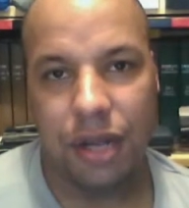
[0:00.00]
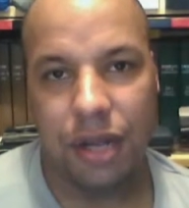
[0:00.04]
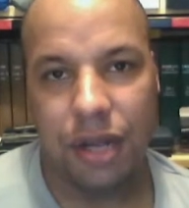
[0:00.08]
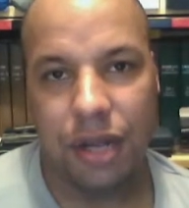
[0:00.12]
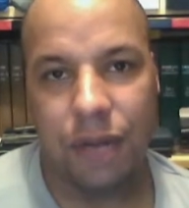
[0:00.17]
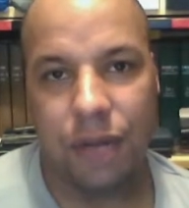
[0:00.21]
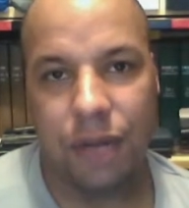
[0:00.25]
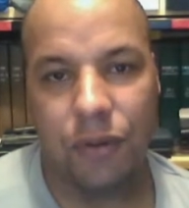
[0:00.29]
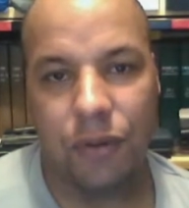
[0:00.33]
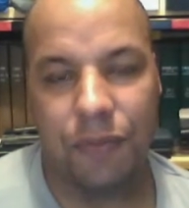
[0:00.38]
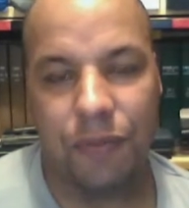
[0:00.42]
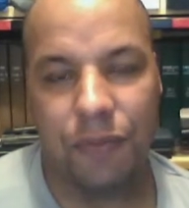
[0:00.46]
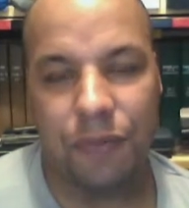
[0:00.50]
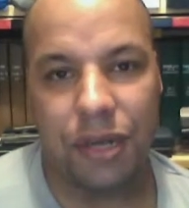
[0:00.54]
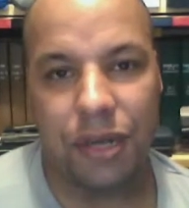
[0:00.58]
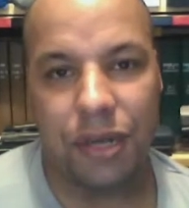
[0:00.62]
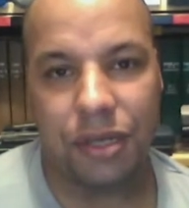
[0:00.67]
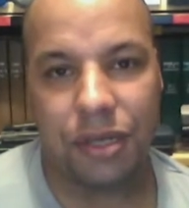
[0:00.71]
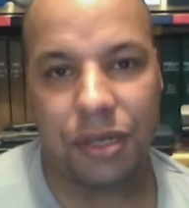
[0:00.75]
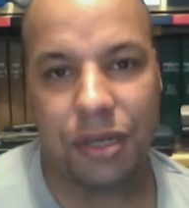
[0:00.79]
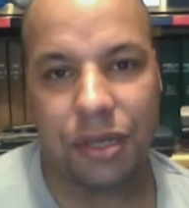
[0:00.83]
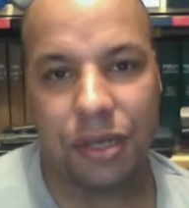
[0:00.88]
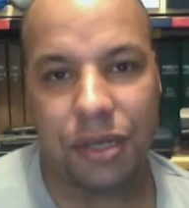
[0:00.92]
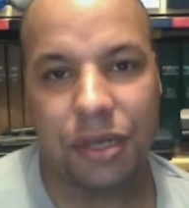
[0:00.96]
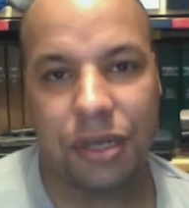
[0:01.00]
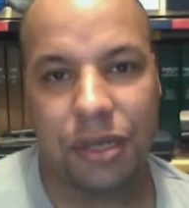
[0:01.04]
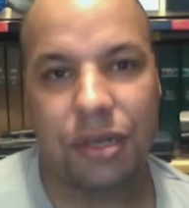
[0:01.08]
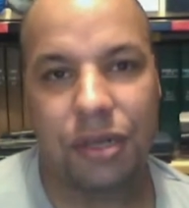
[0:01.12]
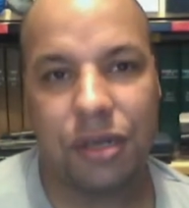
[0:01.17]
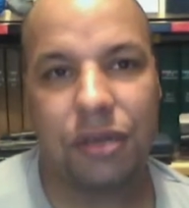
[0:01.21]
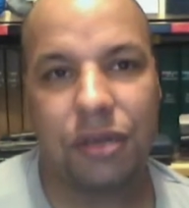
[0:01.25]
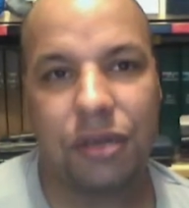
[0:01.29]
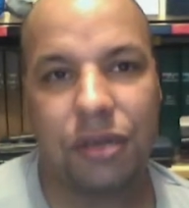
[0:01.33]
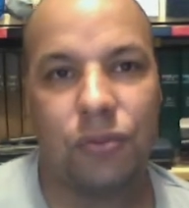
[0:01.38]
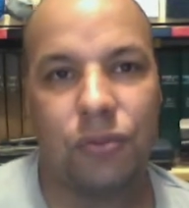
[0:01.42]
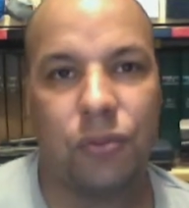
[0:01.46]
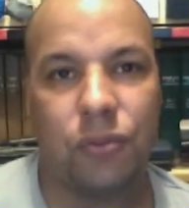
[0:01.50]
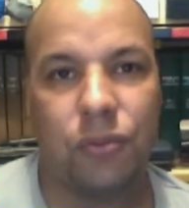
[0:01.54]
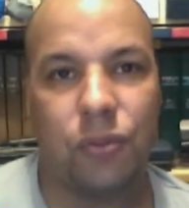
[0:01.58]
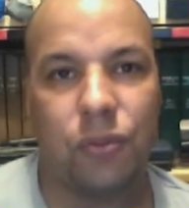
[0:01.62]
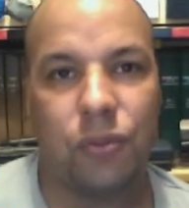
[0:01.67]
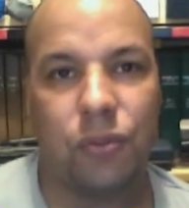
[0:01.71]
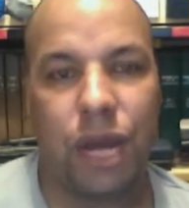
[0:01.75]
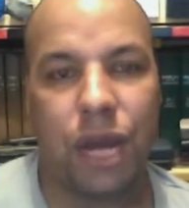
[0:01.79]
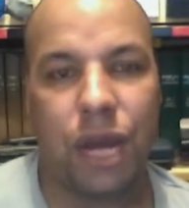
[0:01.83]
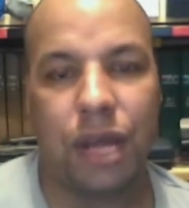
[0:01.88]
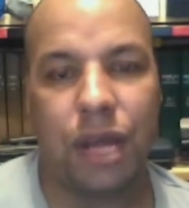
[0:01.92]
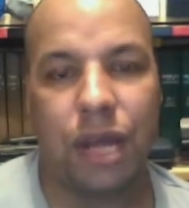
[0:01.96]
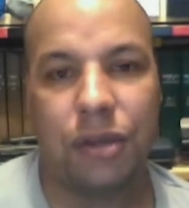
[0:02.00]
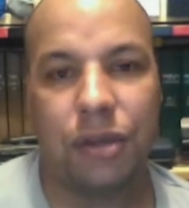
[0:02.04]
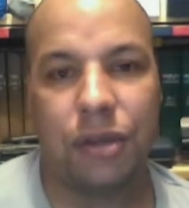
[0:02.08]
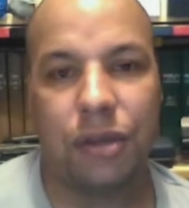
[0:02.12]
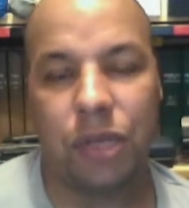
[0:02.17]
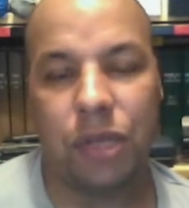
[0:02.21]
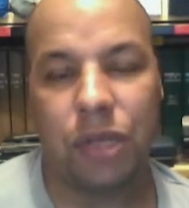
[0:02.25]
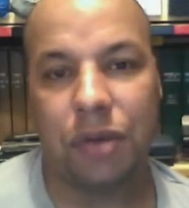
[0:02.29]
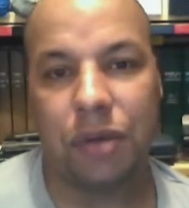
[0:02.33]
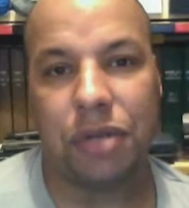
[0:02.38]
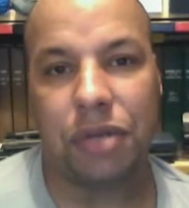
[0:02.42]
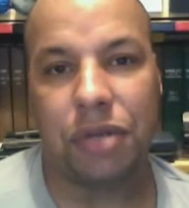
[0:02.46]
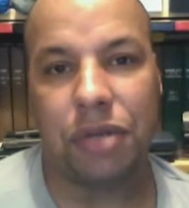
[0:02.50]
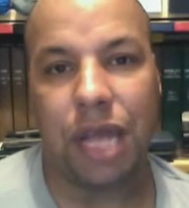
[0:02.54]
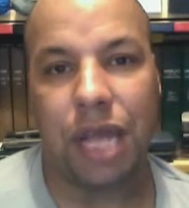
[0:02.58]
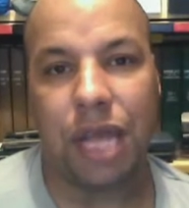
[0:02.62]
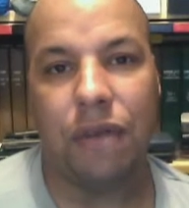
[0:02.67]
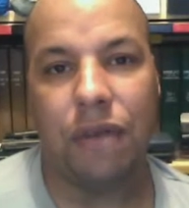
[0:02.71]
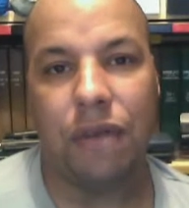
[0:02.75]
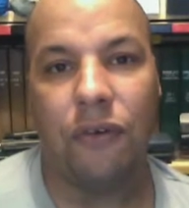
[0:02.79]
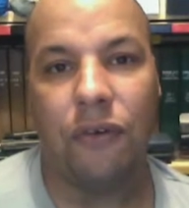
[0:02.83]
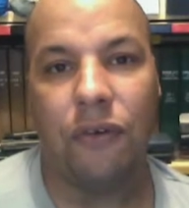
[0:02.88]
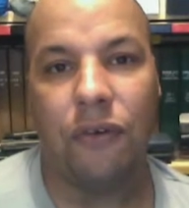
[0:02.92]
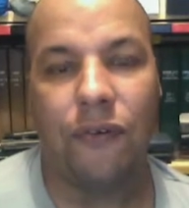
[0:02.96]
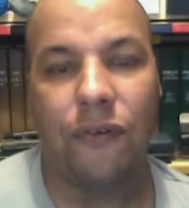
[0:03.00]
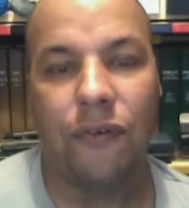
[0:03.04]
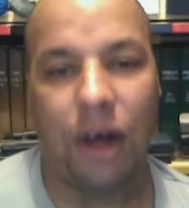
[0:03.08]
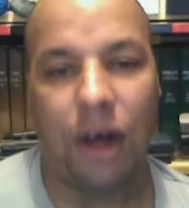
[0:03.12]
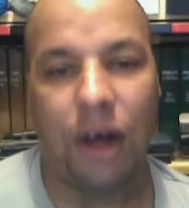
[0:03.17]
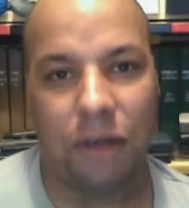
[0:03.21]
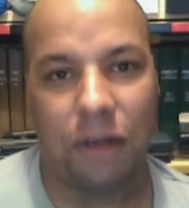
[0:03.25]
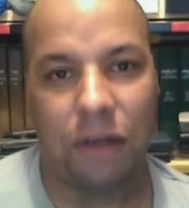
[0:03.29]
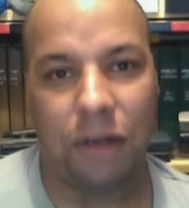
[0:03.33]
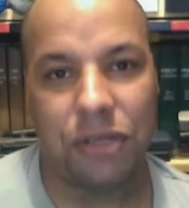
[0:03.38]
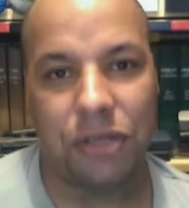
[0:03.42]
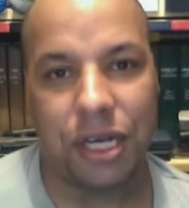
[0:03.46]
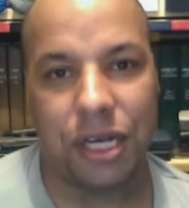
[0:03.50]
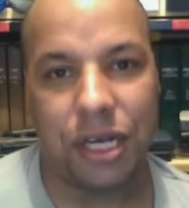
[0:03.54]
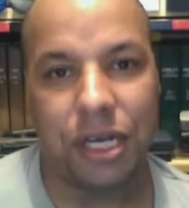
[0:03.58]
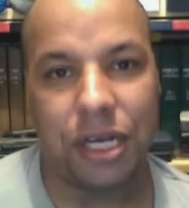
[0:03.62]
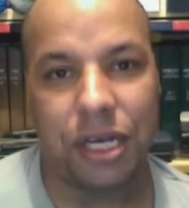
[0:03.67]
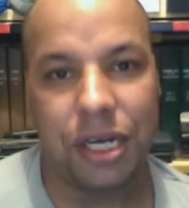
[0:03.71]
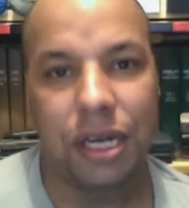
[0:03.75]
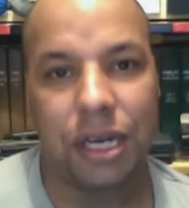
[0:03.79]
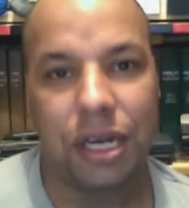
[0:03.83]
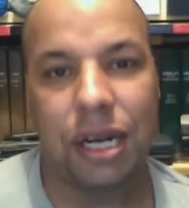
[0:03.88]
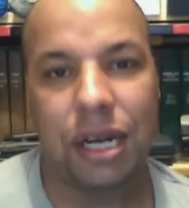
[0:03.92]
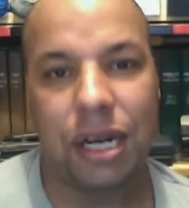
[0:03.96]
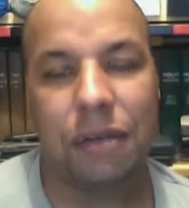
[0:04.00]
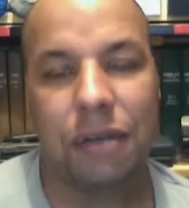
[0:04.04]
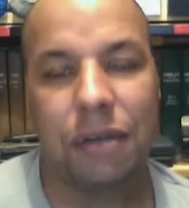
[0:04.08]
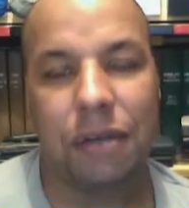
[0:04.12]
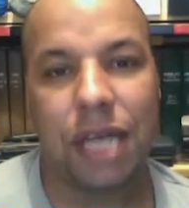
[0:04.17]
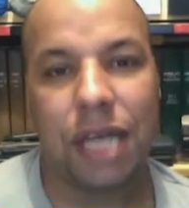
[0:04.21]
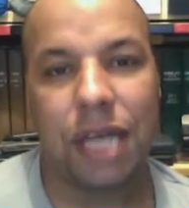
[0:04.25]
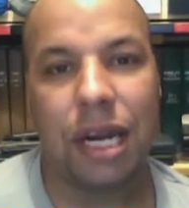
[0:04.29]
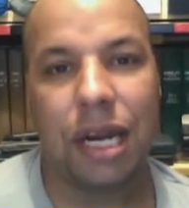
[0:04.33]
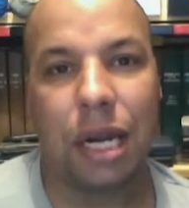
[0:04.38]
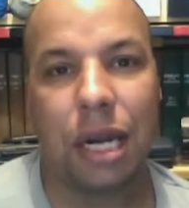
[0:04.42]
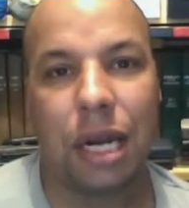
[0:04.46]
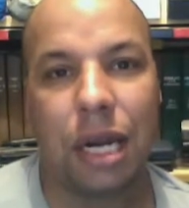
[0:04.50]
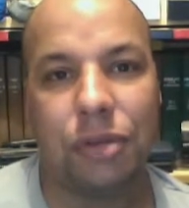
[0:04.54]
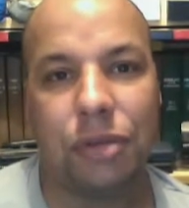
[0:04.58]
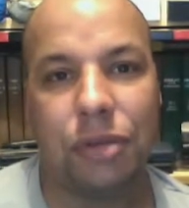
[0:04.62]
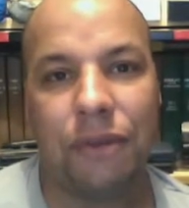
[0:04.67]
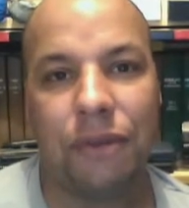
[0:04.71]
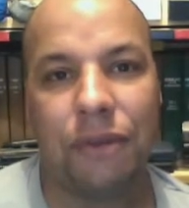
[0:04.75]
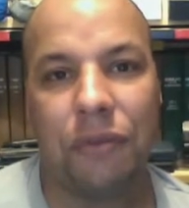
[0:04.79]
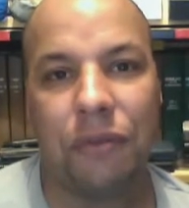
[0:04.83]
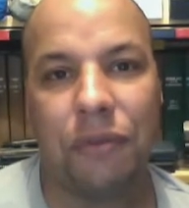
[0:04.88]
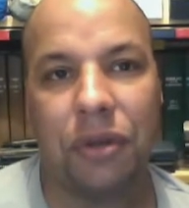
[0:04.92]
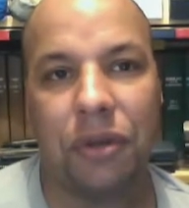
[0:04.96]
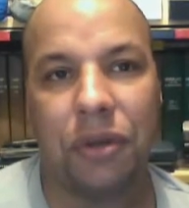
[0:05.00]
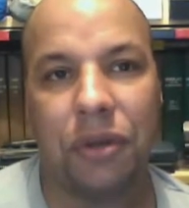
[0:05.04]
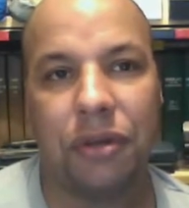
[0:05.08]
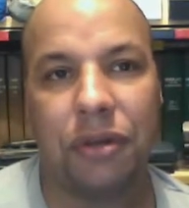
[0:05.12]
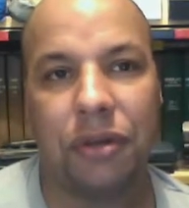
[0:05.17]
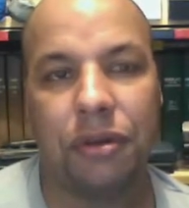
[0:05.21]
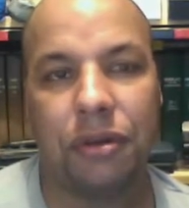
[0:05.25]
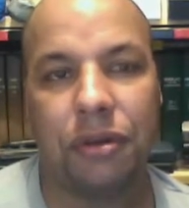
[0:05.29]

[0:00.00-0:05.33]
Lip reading: And one person, where you're supposed to get your farm, says, go and say hello to everyone.